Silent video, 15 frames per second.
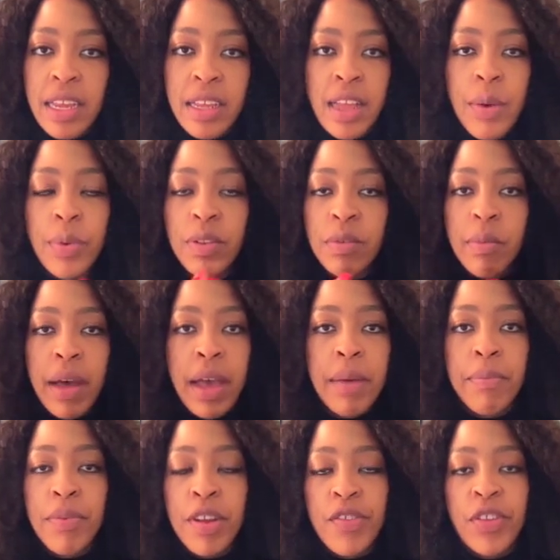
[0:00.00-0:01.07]
That was my
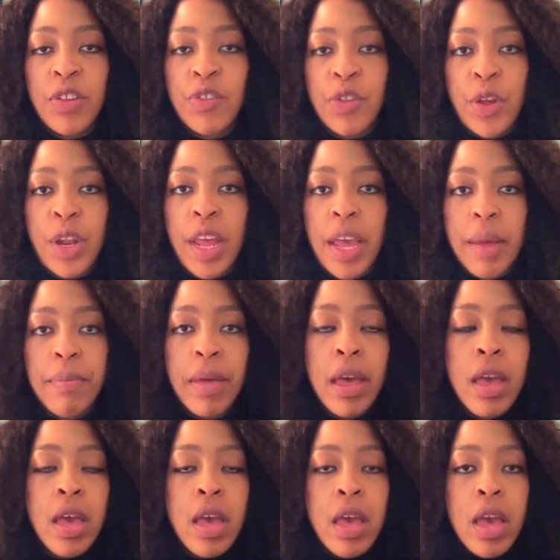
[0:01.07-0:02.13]
previous surname.
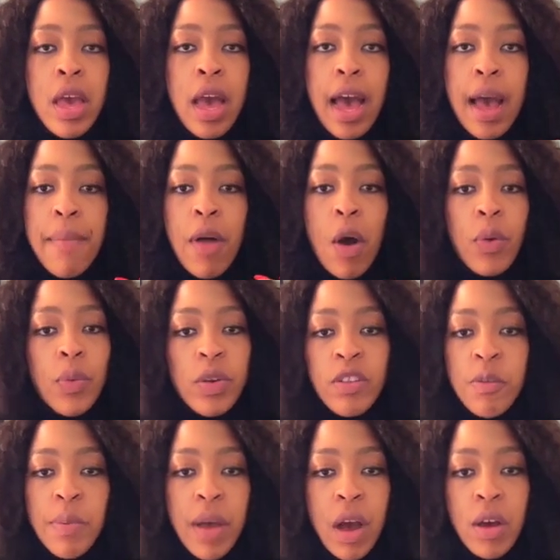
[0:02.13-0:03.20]
are we
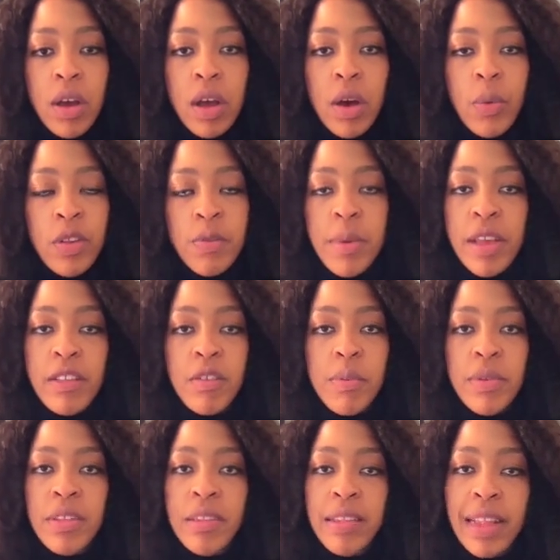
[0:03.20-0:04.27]
speaking to
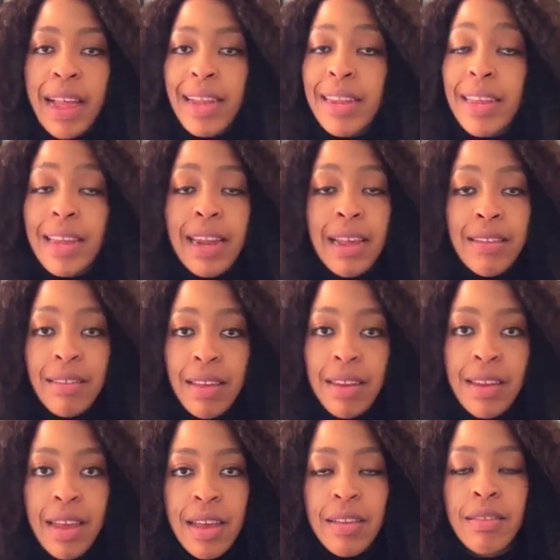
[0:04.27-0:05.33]
Mrs. Glady? And I
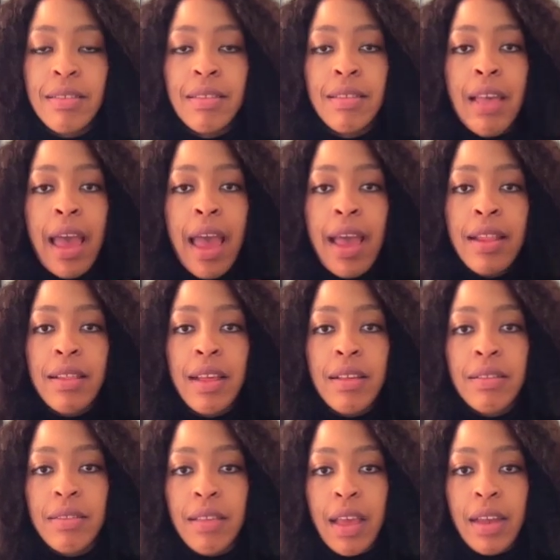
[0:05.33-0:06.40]
said yes. And
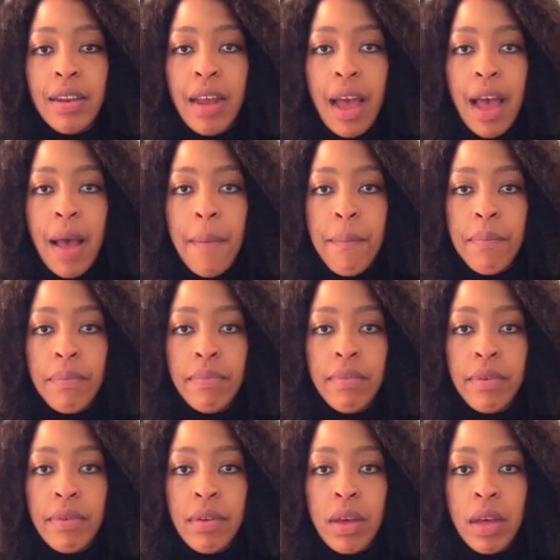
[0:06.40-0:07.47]
they said,
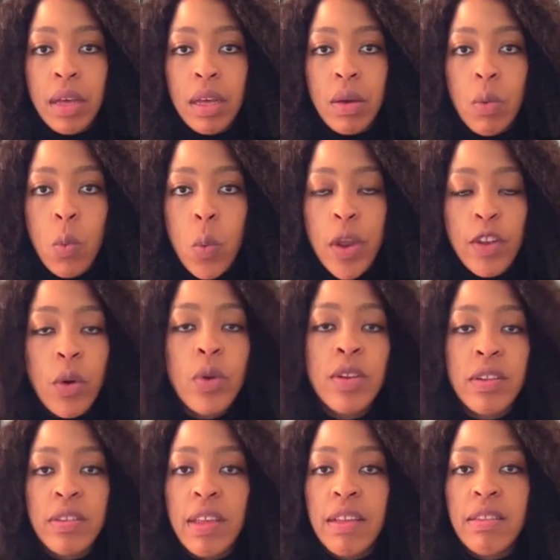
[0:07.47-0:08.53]
we don't
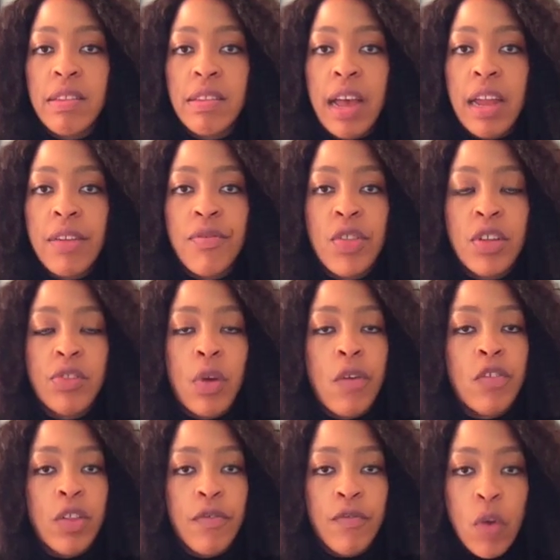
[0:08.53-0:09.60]
discuss these kind of things
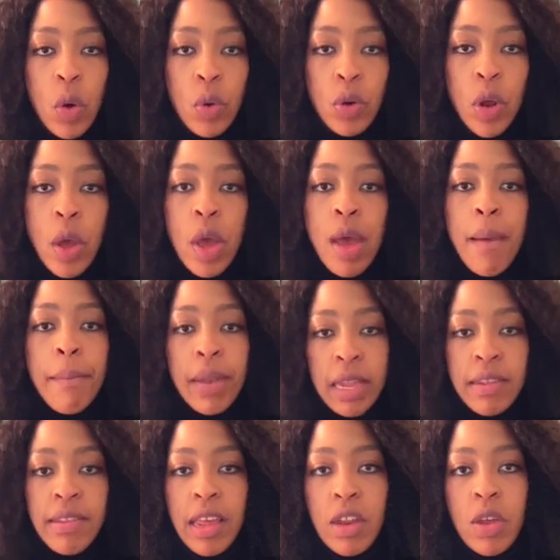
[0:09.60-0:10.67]
over the phone.
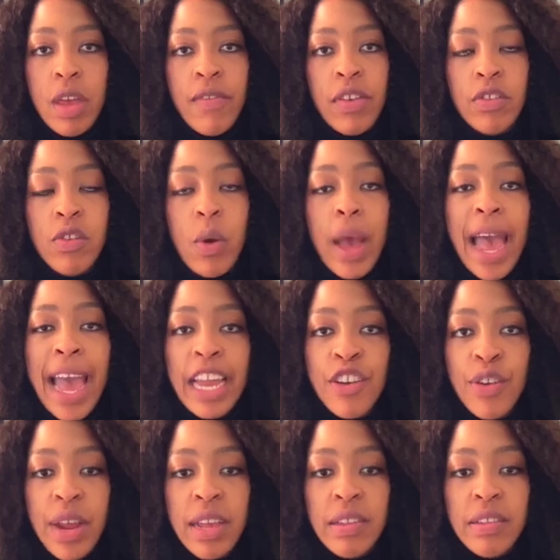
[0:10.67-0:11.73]
Please, can you give us your
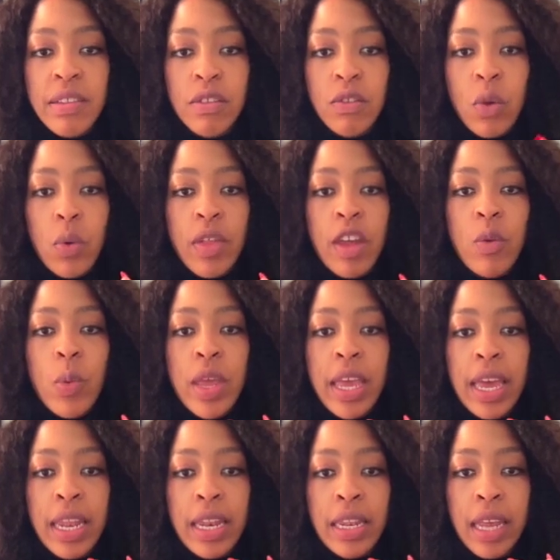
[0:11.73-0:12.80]
address so that we
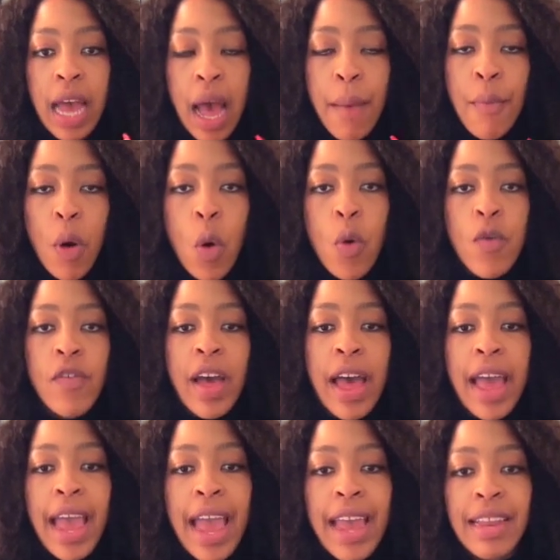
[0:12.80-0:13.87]
can come over
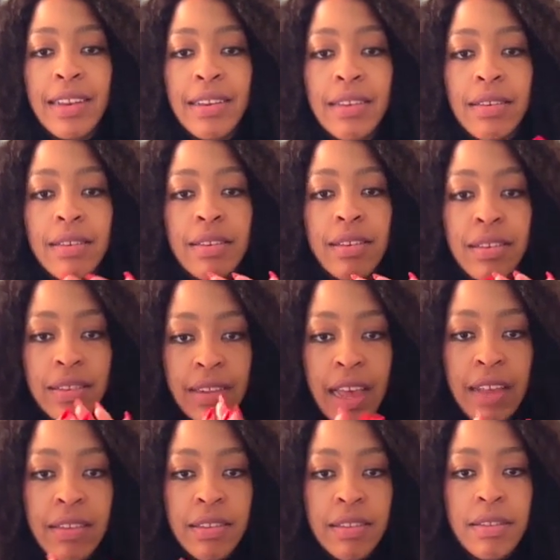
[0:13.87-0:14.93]
and
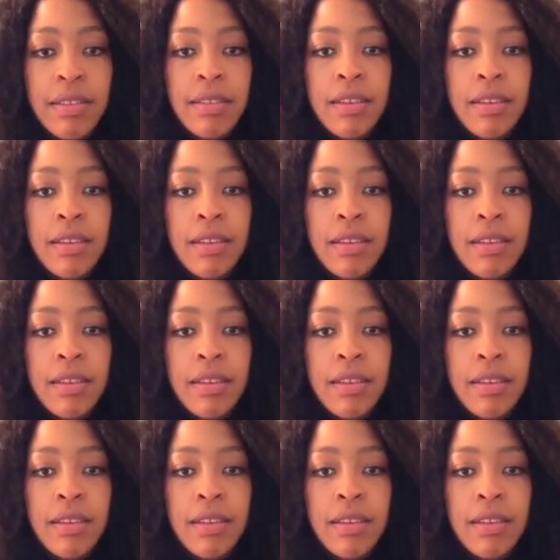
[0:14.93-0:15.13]
discuss